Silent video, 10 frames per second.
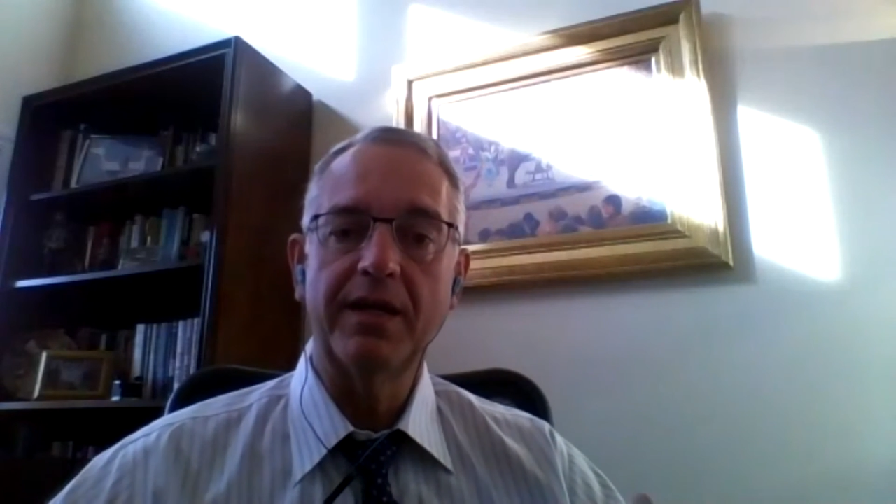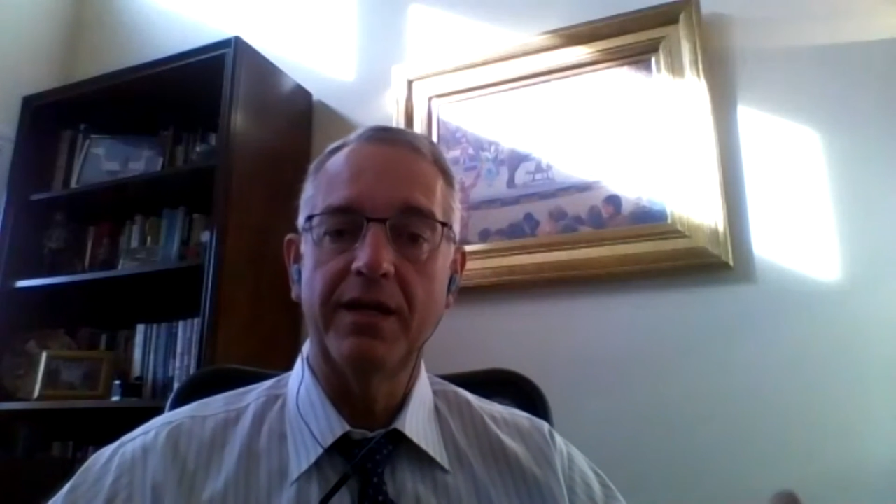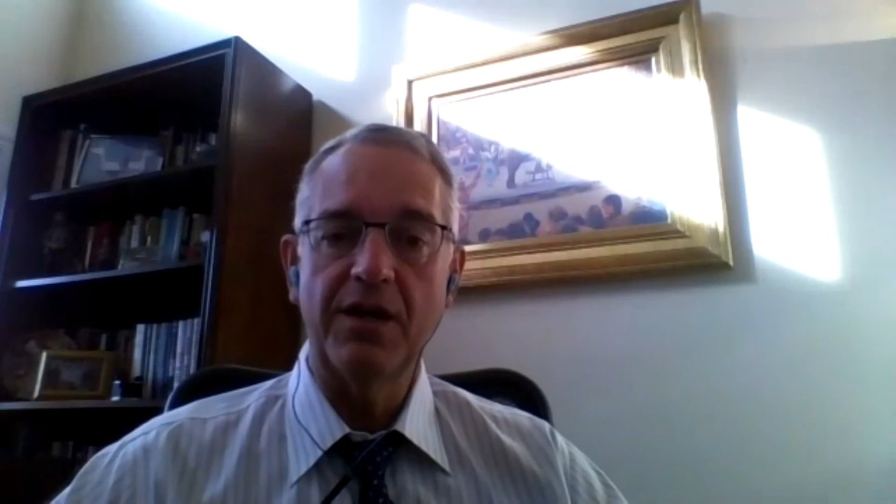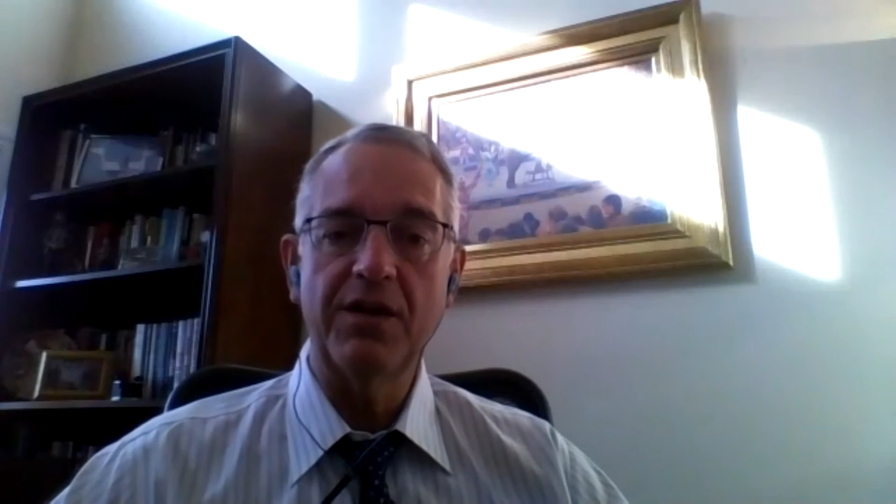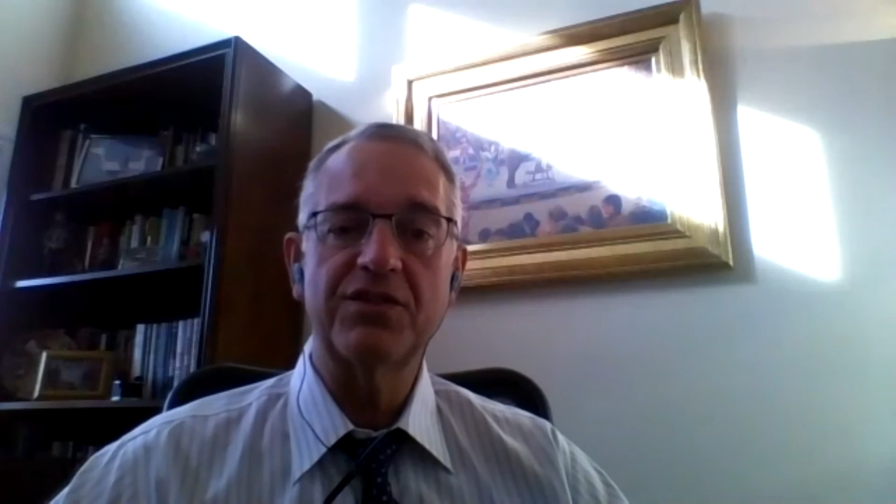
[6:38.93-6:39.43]

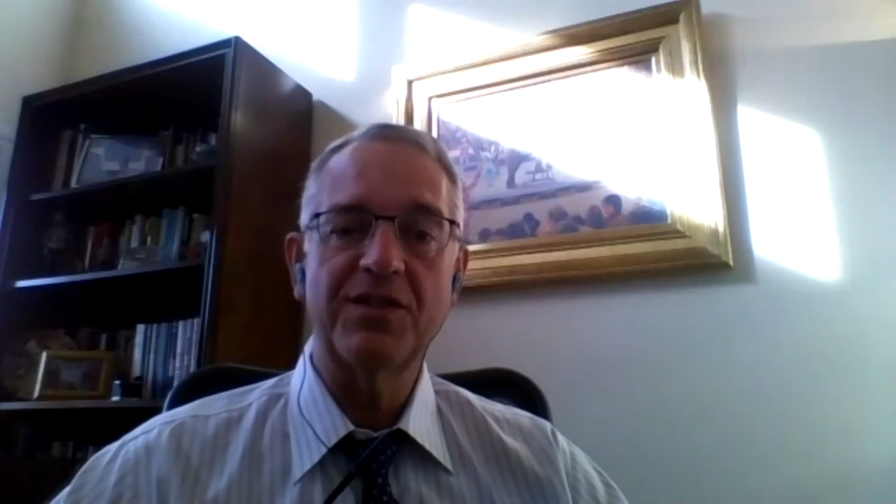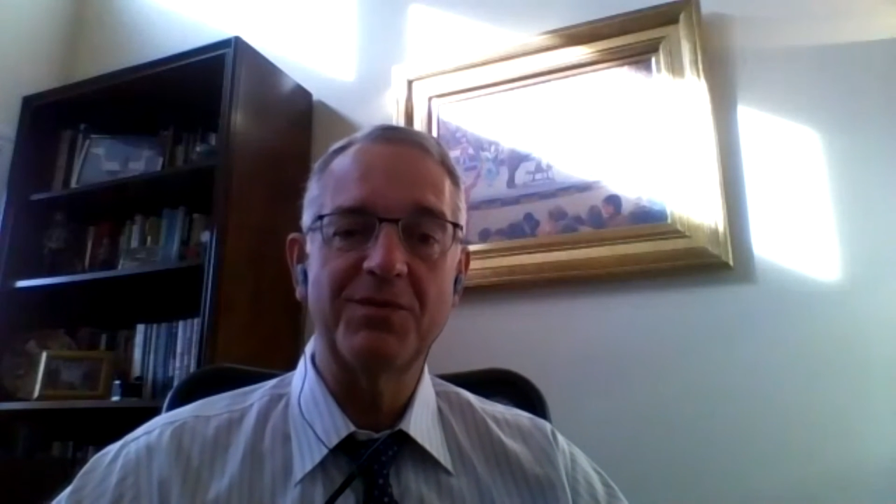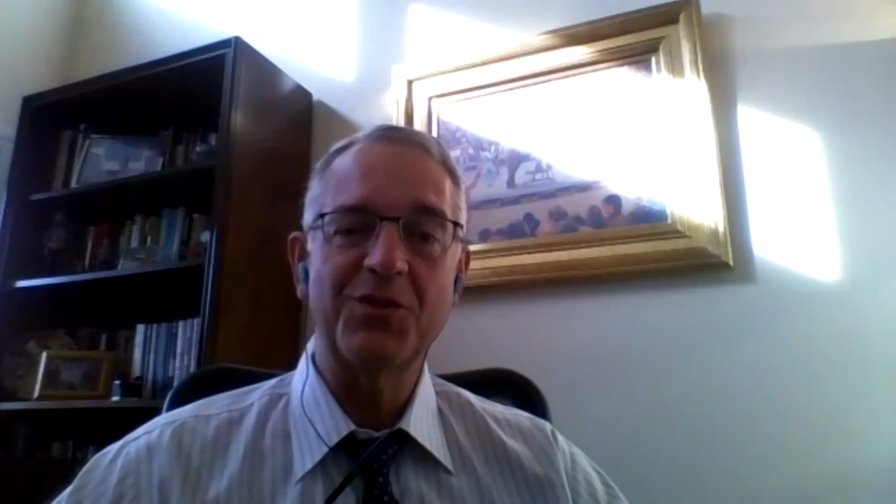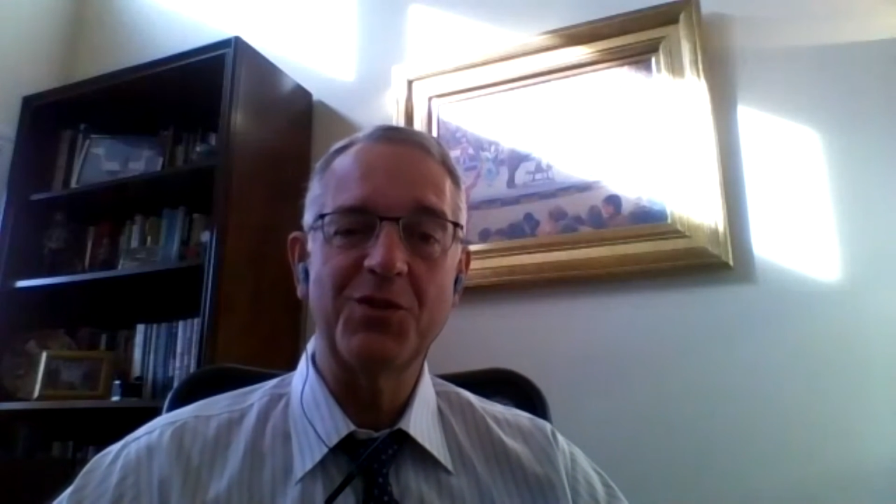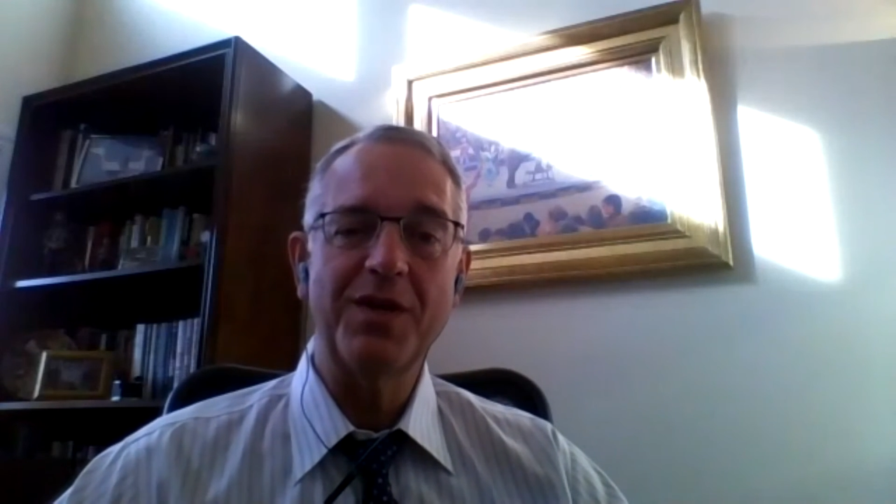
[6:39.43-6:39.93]
encourage them
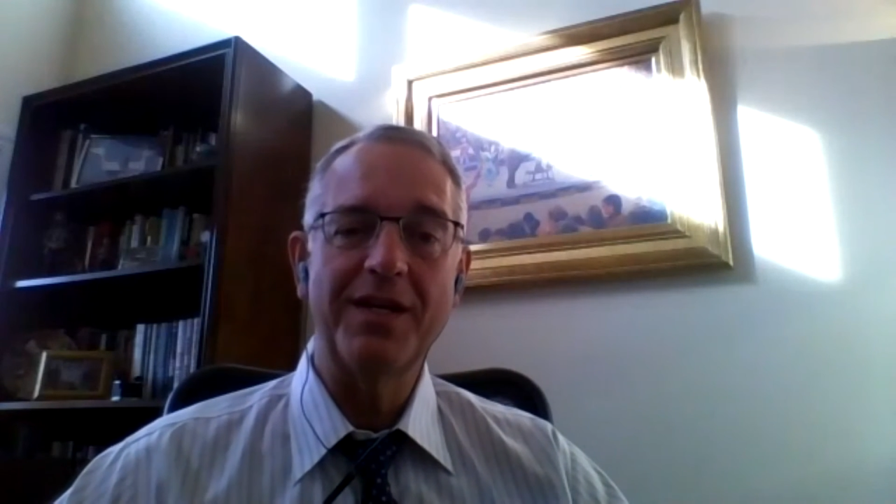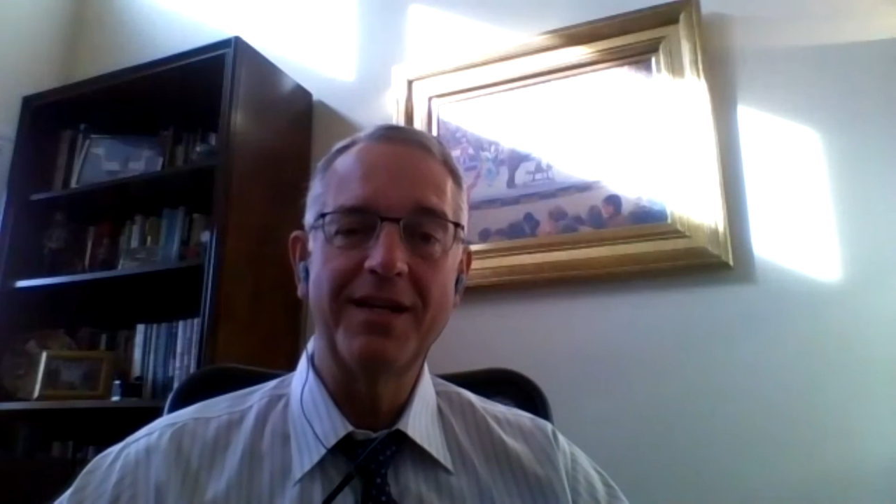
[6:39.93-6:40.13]
to do it